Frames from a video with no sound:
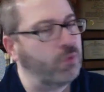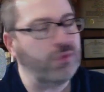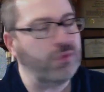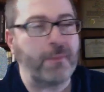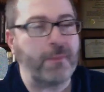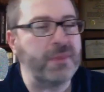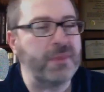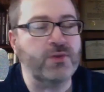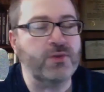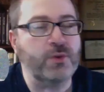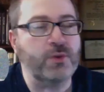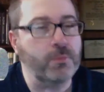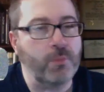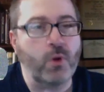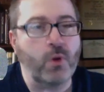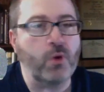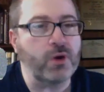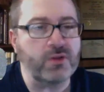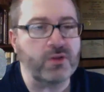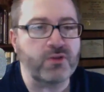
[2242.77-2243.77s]
I mean, they're
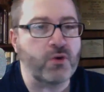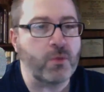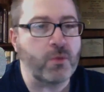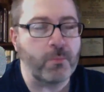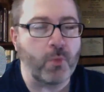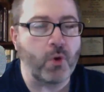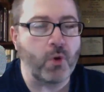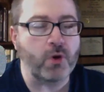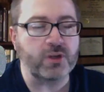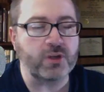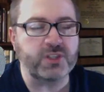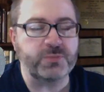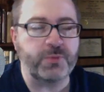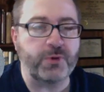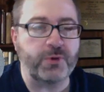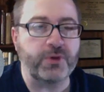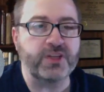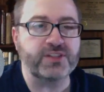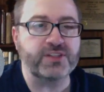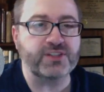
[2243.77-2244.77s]
a more
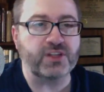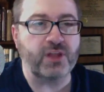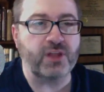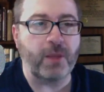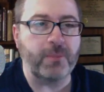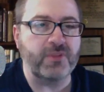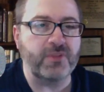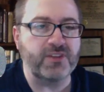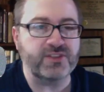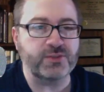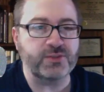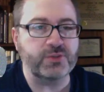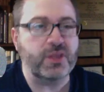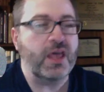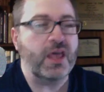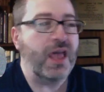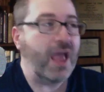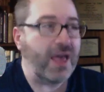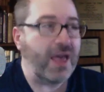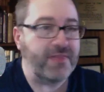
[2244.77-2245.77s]
experienced club, and this was
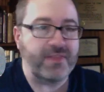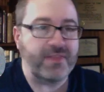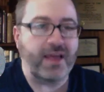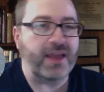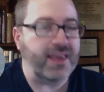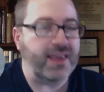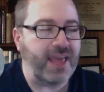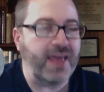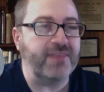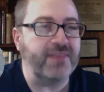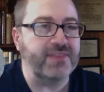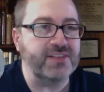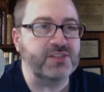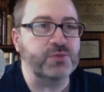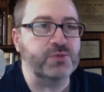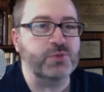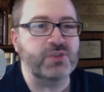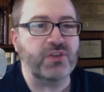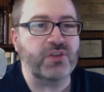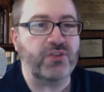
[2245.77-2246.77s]

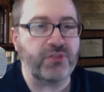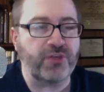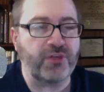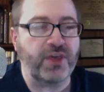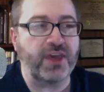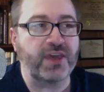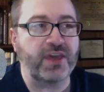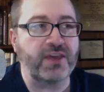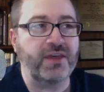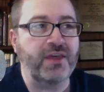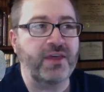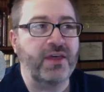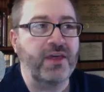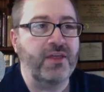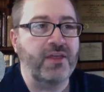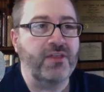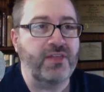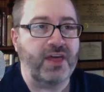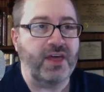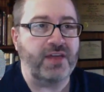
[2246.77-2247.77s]
the thing
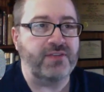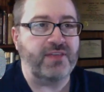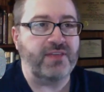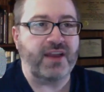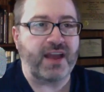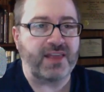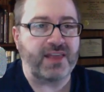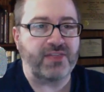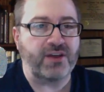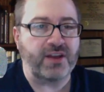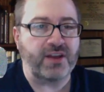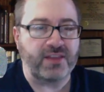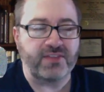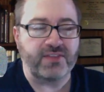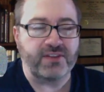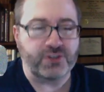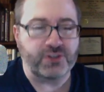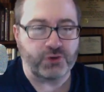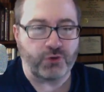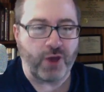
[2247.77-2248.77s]
that I thought in the
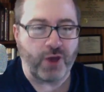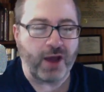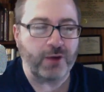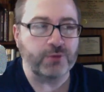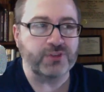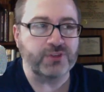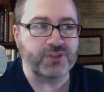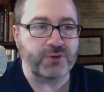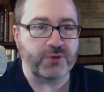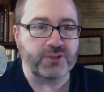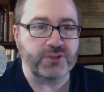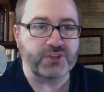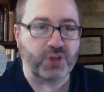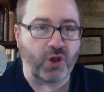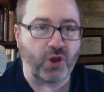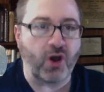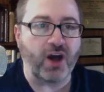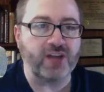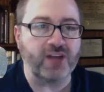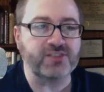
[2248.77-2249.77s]
Toronto series
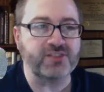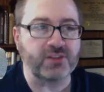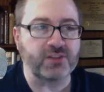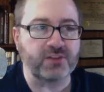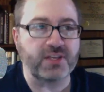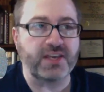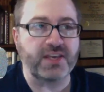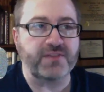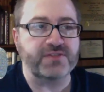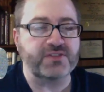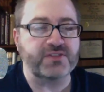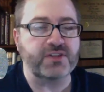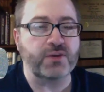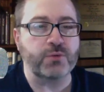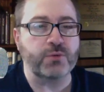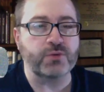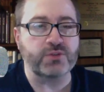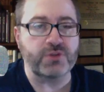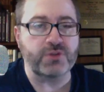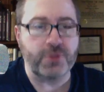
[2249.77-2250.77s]
cost the Leafs. There
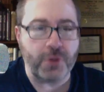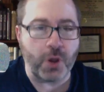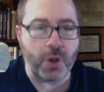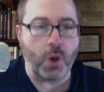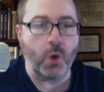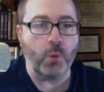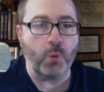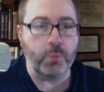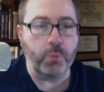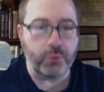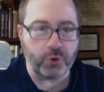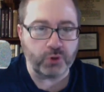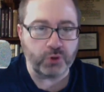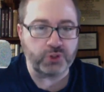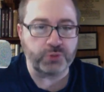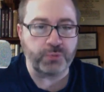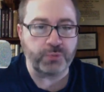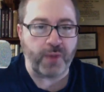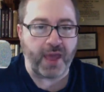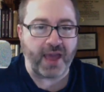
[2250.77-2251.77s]
was no
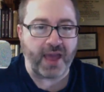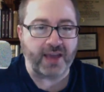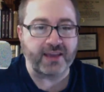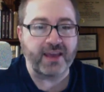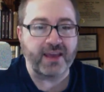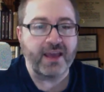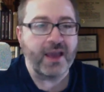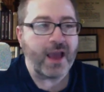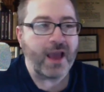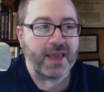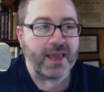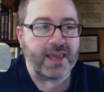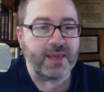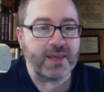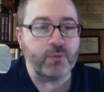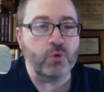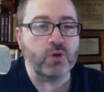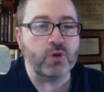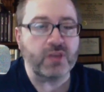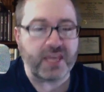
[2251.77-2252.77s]
pushback. He
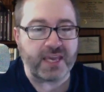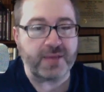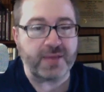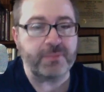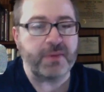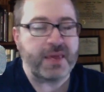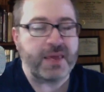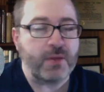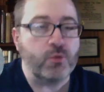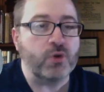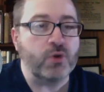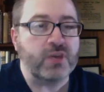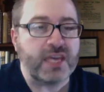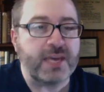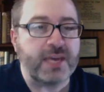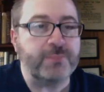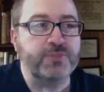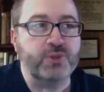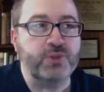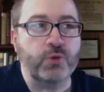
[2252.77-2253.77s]
will
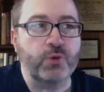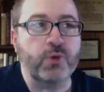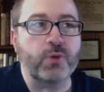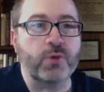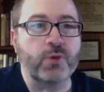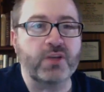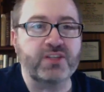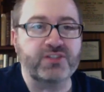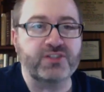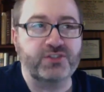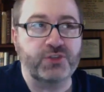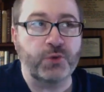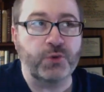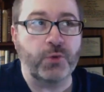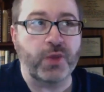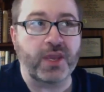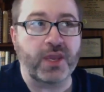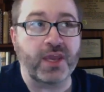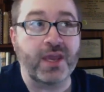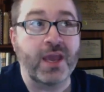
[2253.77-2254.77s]
keep doing what he's
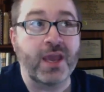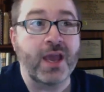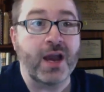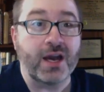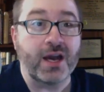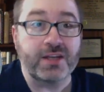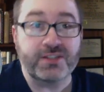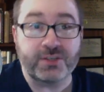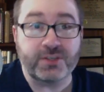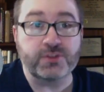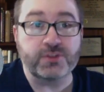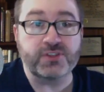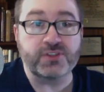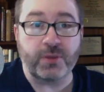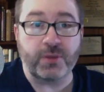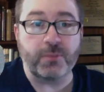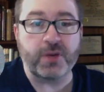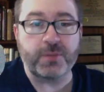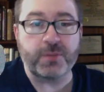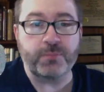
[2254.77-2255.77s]
doing until
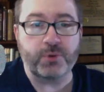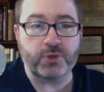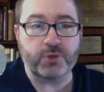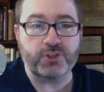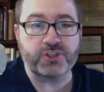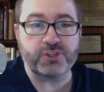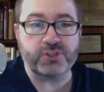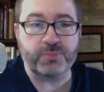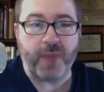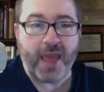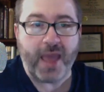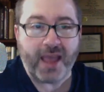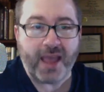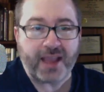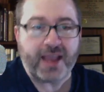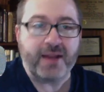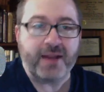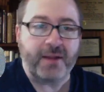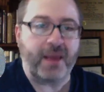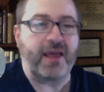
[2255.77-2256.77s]
somebody pushes back.
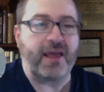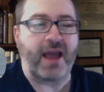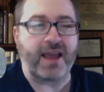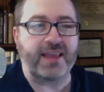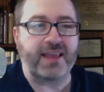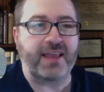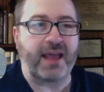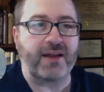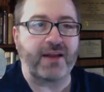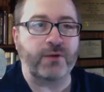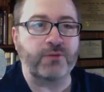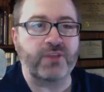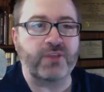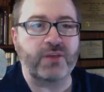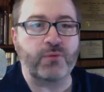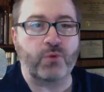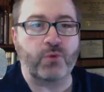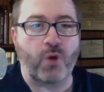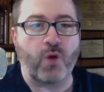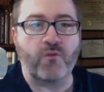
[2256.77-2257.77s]
And I don't
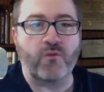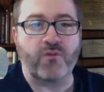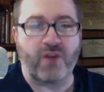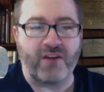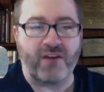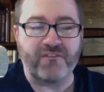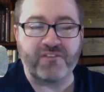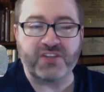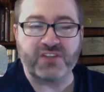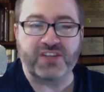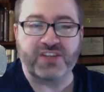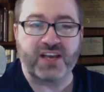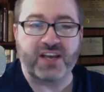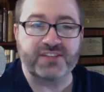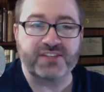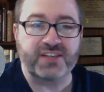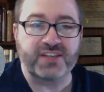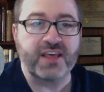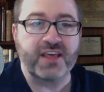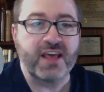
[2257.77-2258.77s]
think we're
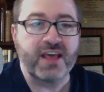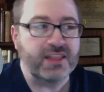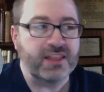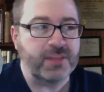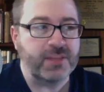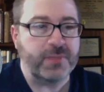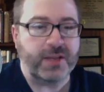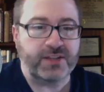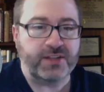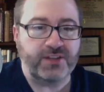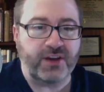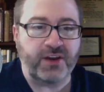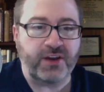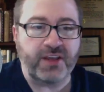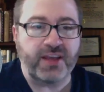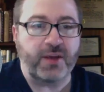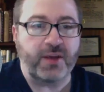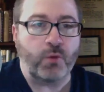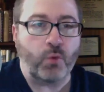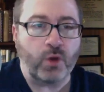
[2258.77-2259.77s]
overemphasizing the McDonough
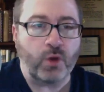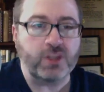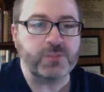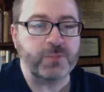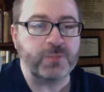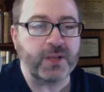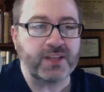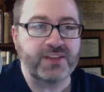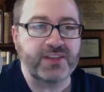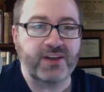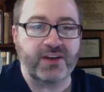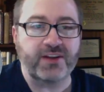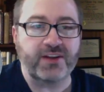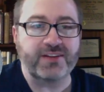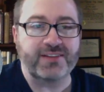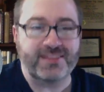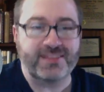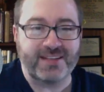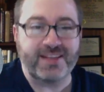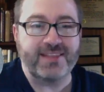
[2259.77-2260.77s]
hit. Once
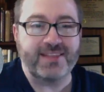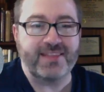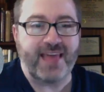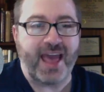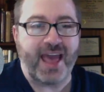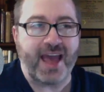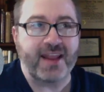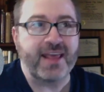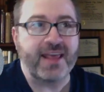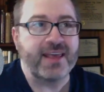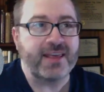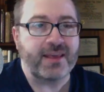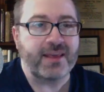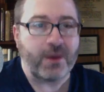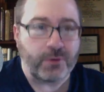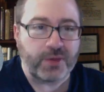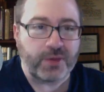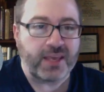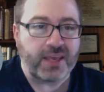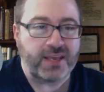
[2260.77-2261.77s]
McDonough did that,
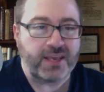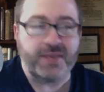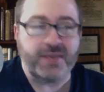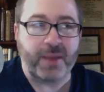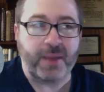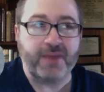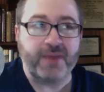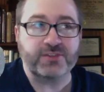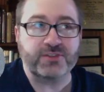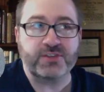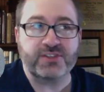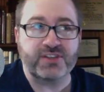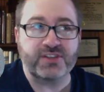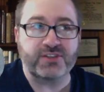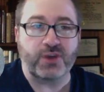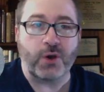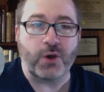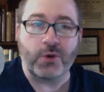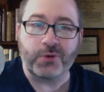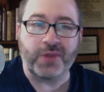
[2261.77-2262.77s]
okay, he basically says,
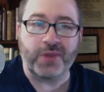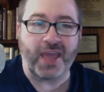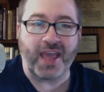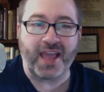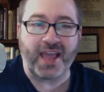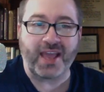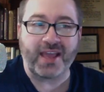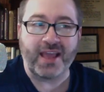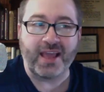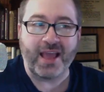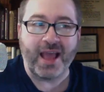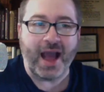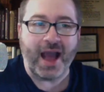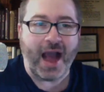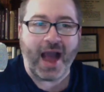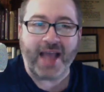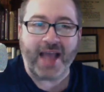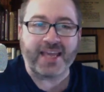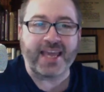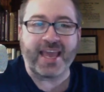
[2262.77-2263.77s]
okay,
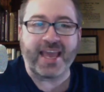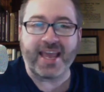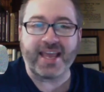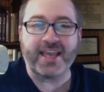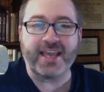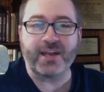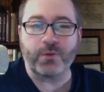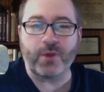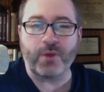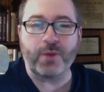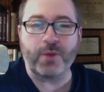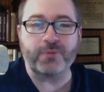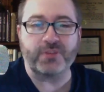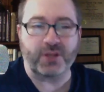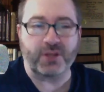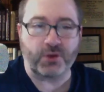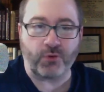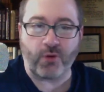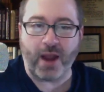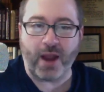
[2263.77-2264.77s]
I can't get away with the
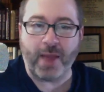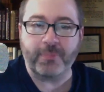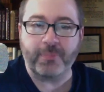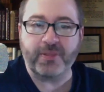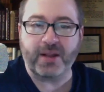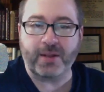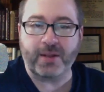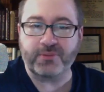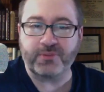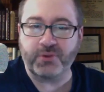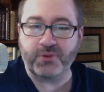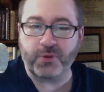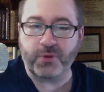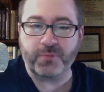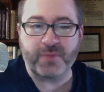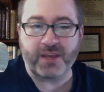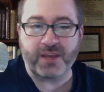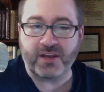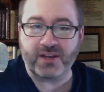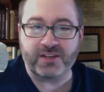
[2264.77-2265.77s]
crap that I'm doing
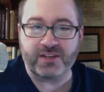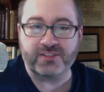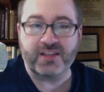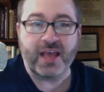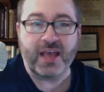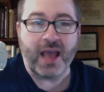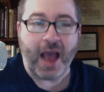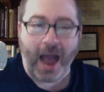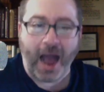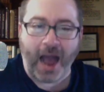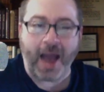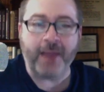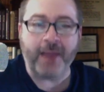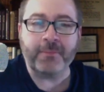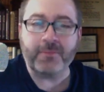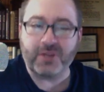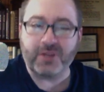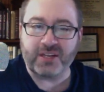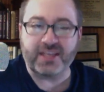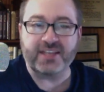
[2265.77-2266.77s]
because
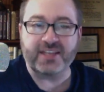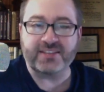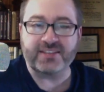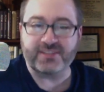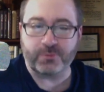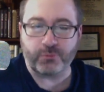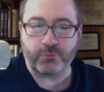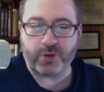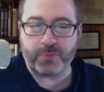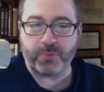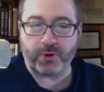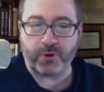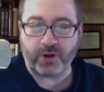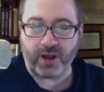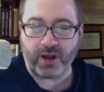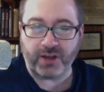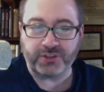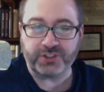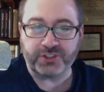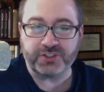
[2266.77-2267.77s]
I'm going to get some
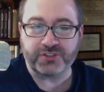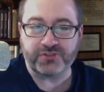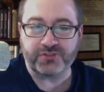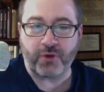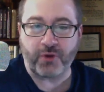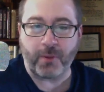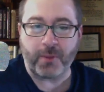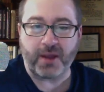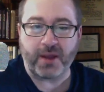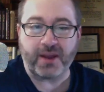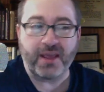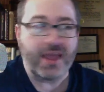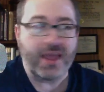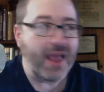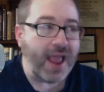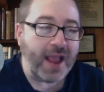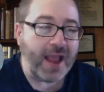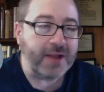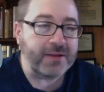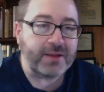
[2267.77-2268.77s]
repercussions from it.
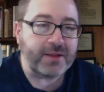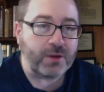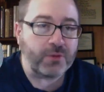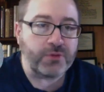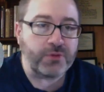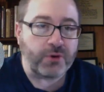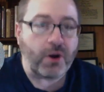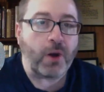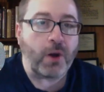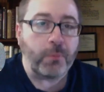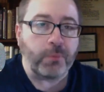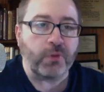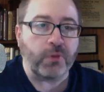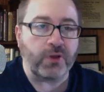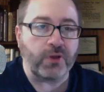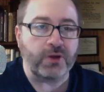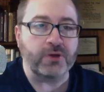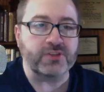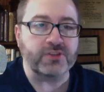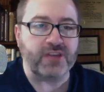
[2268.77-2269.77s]
And there are
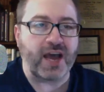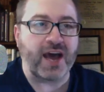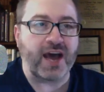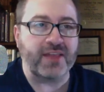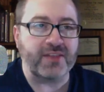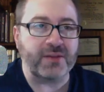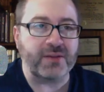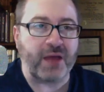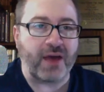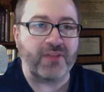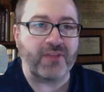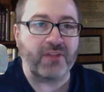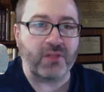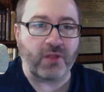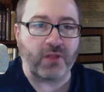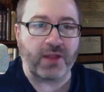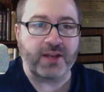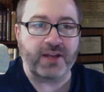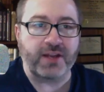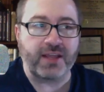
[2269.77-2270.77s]
players on the
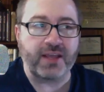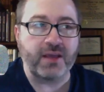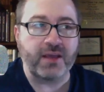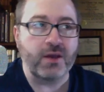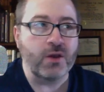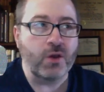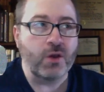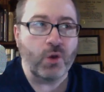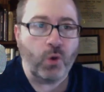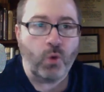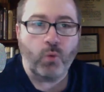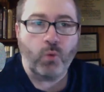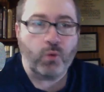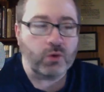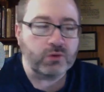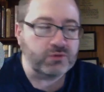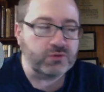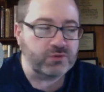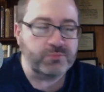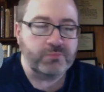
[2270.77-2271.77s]
Lightning who
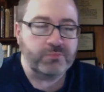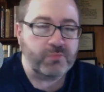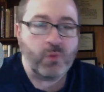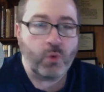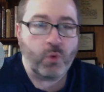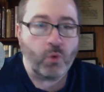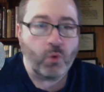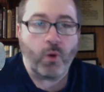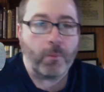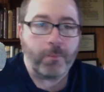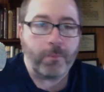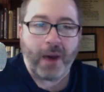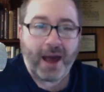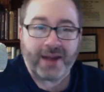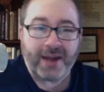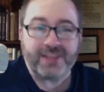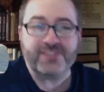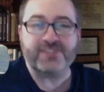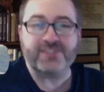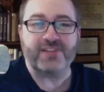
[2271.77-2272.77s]
will
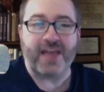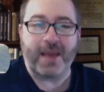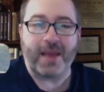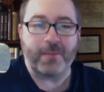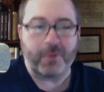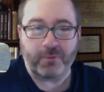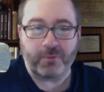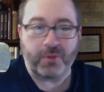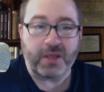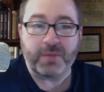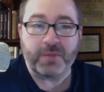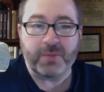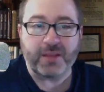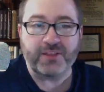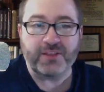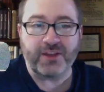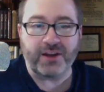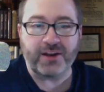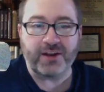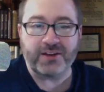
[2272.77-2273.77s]
body slam him like
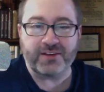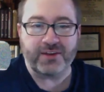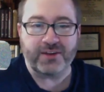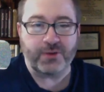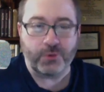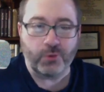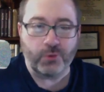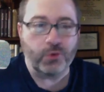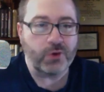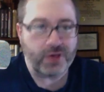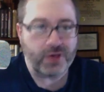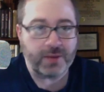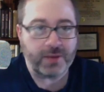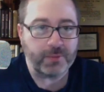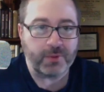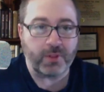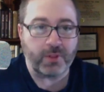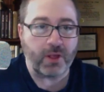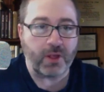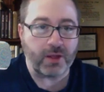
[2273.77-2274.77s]
McDonough did, who will hit
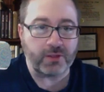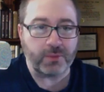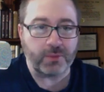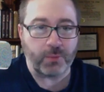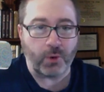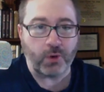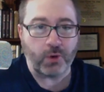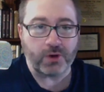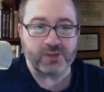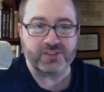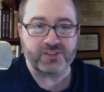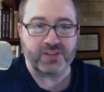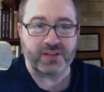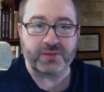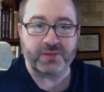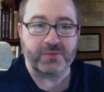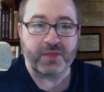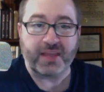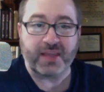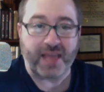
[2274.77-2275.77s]
him along the boards
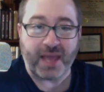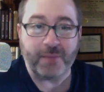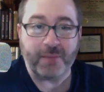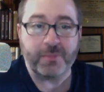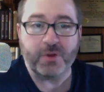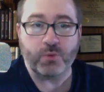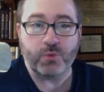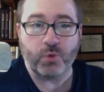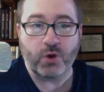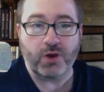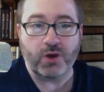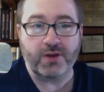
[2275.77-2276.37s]
like Hedman would.